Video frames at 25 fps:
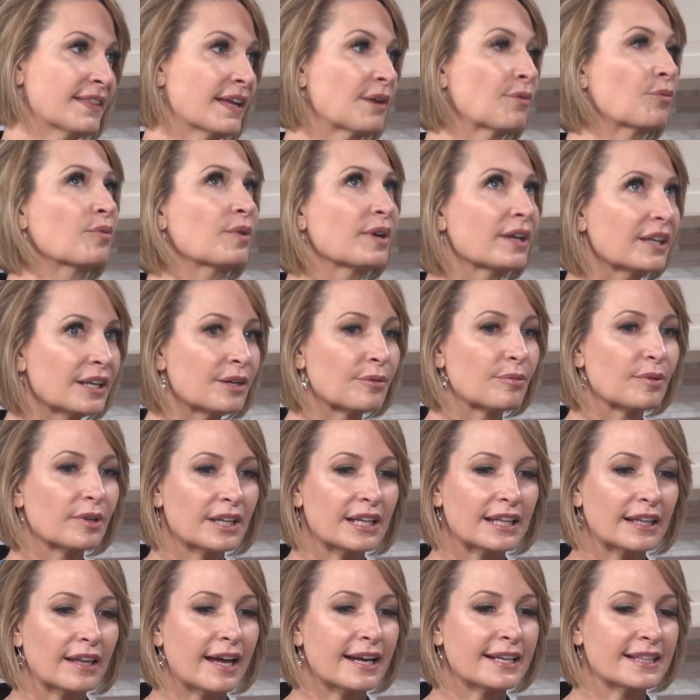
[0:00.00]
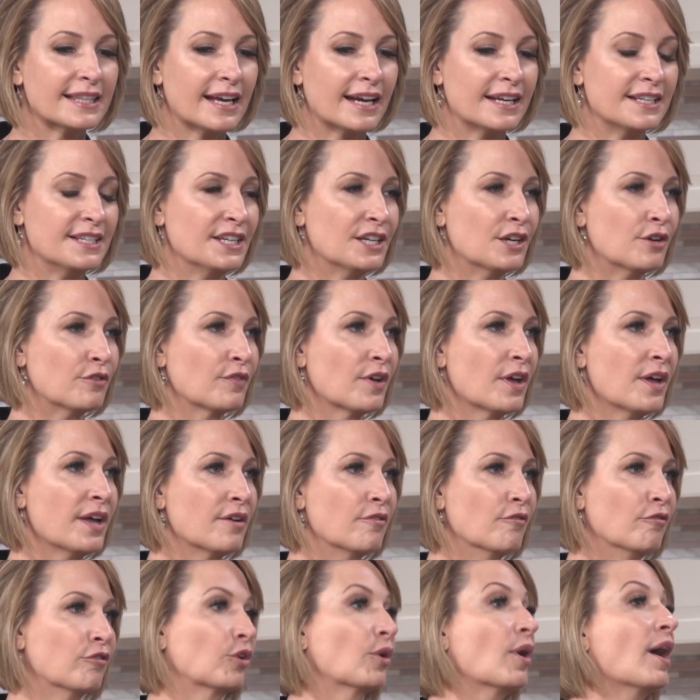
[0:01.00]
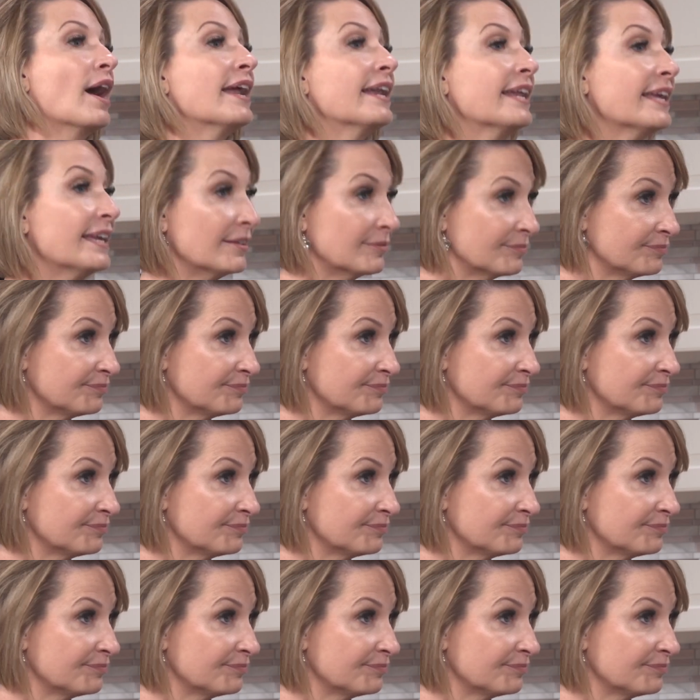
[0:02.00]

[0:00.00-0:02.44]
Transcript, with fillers: They yeah. really, really like the idea of variety.